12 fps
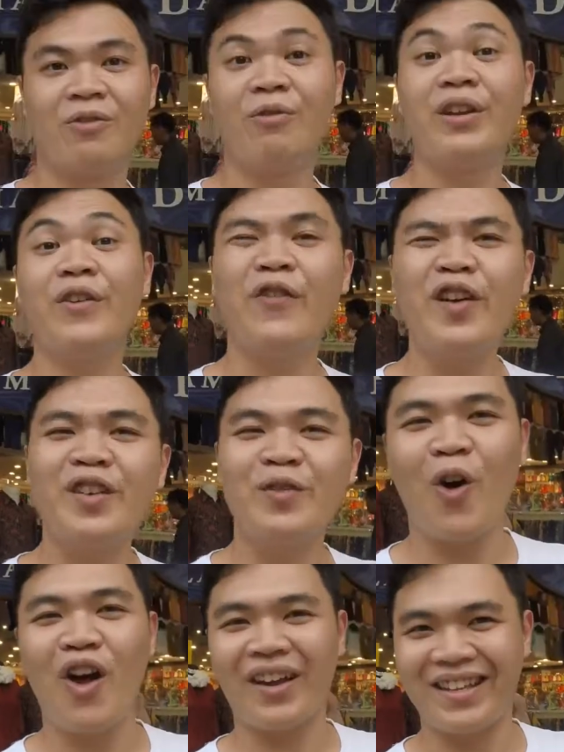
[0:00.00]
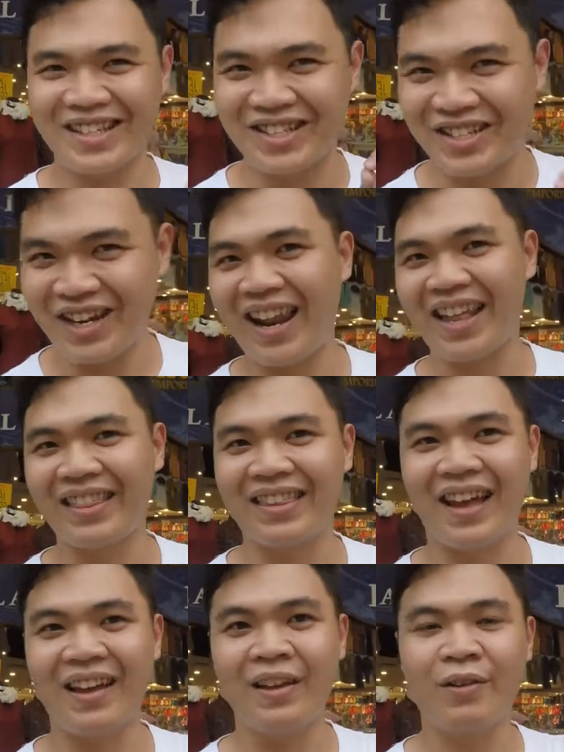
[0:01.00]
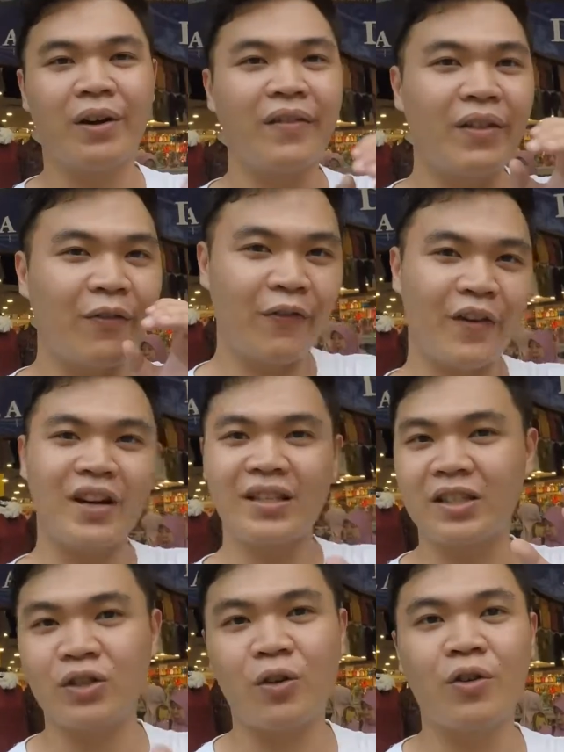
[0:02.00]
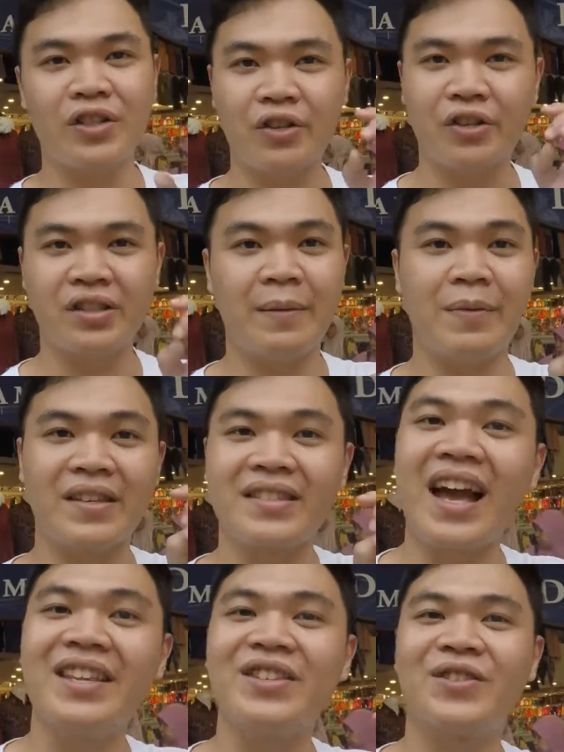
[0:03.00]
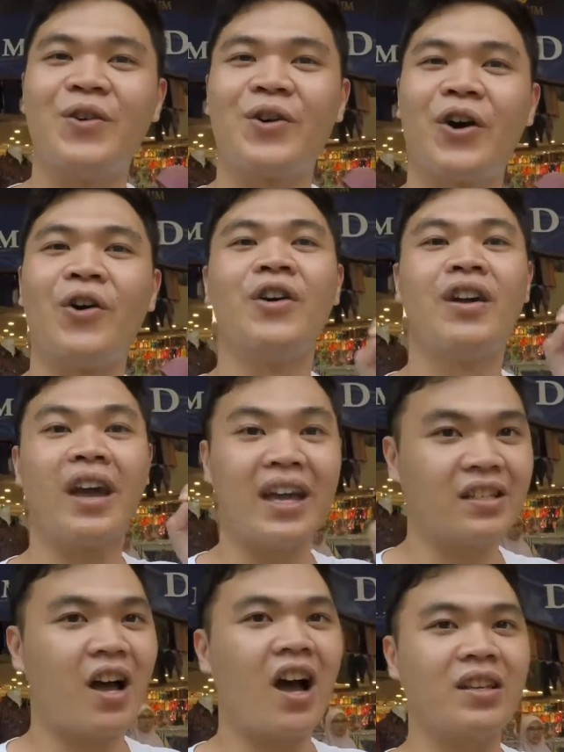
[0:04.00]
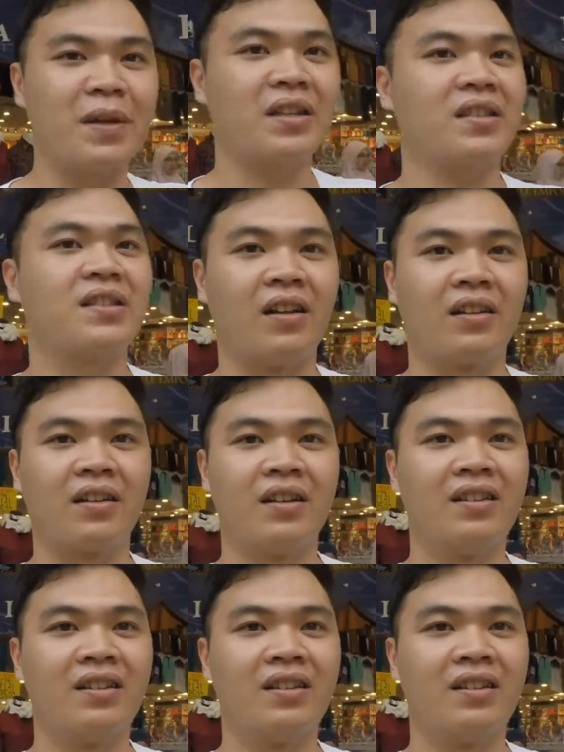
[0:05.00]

When you first walk into Jalan TAR, one of the first stores you'll see besides Sogo is Cosmic Silk.